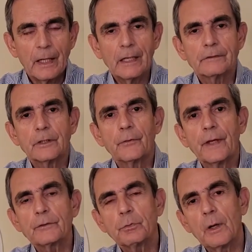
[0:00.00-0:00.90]
And so
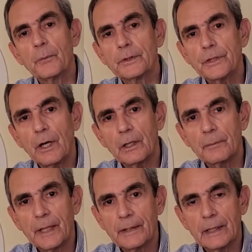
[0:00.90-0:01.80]
that's why we're talking
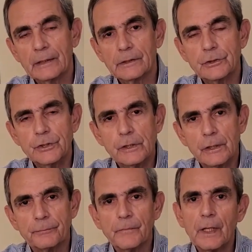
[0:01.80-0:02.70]
about that this
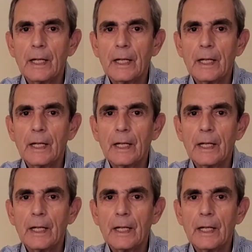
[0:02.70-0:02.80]
year.